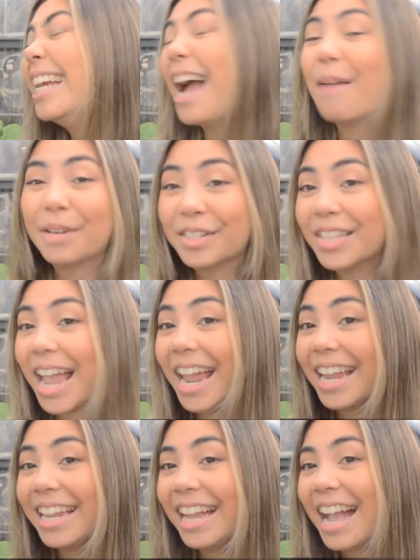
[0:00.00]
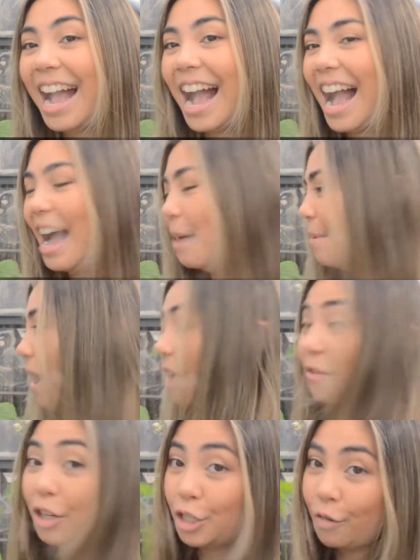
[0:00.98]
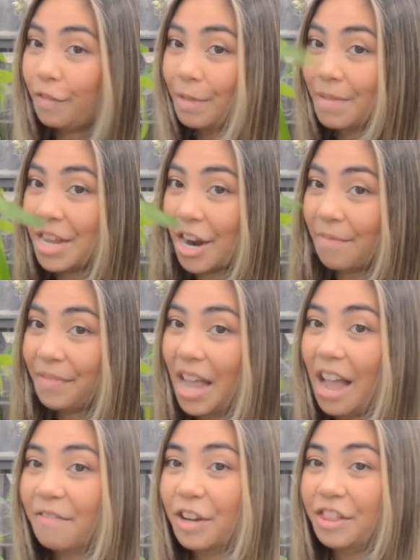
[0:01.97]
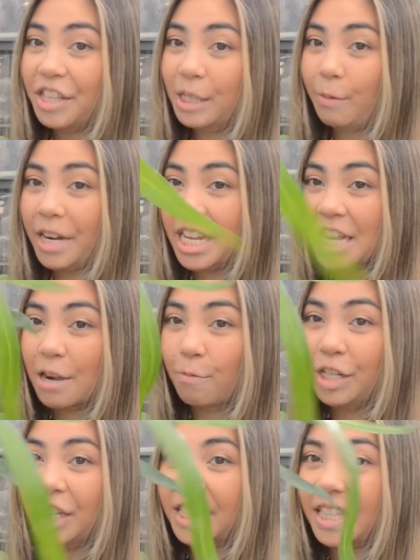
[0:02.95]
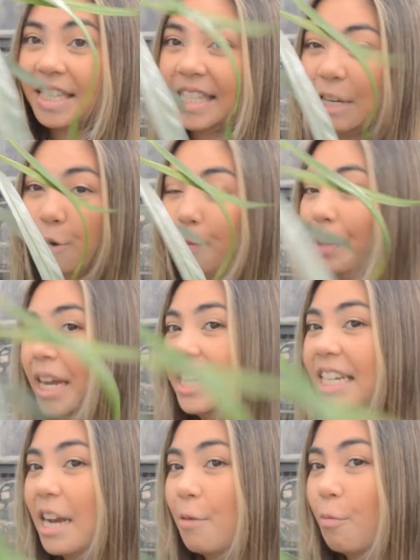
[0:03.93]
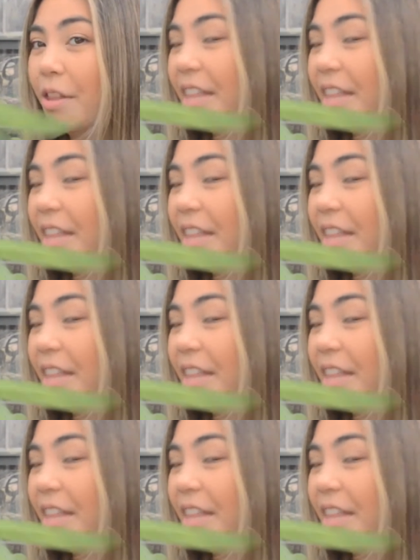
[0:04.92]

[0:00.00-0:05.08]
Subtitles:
I'm gonna say. I've got two of them here. I've got this one here, which is the single planted, and one